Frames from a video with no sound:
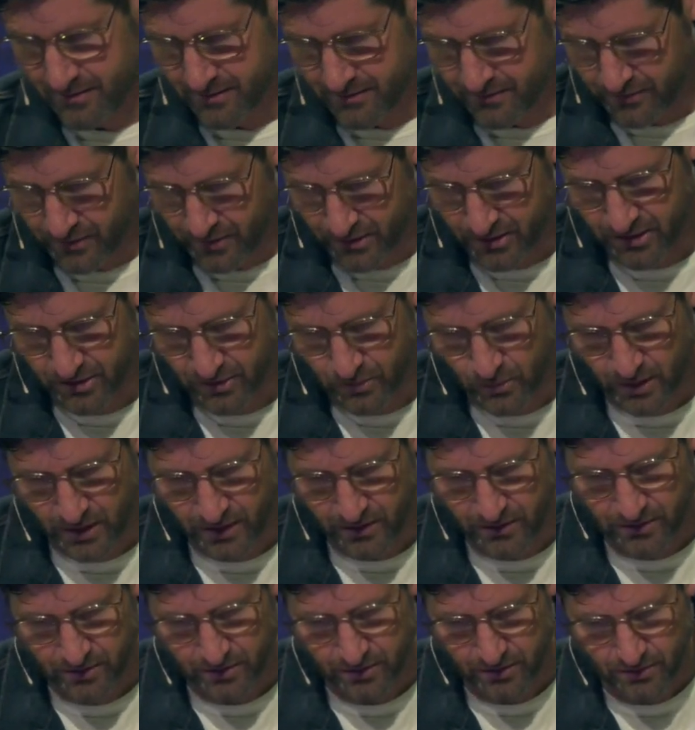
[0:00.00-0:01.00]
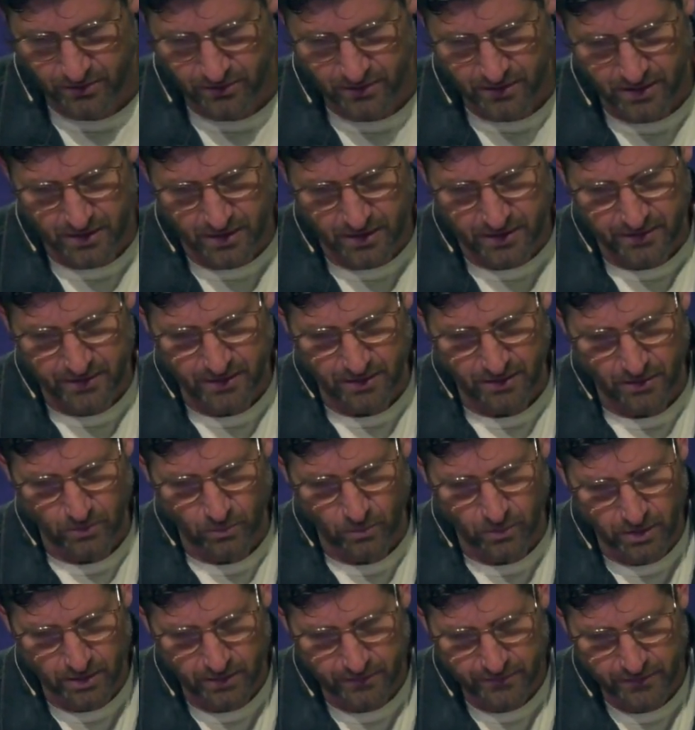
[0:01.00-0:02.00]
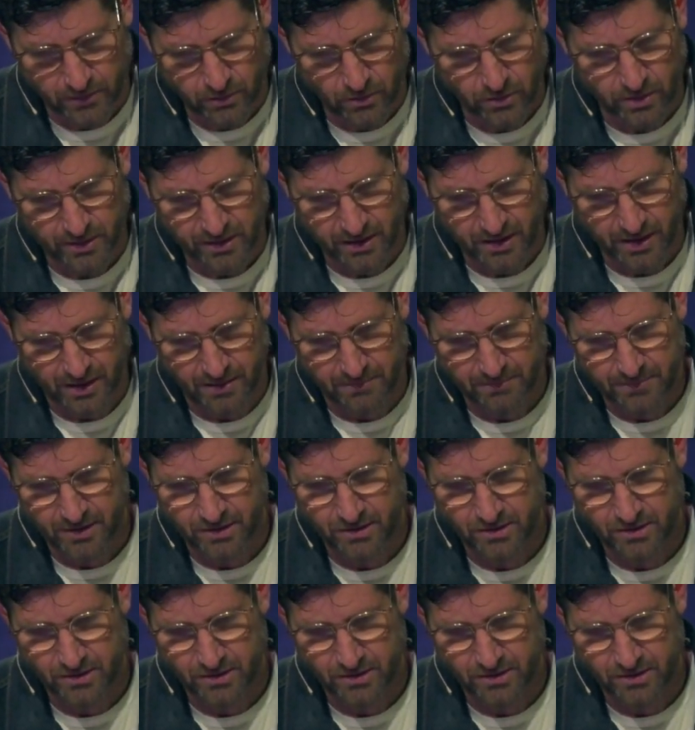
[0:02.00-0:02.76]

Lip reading: Verses 1 and 2. Then the word of the Lord came to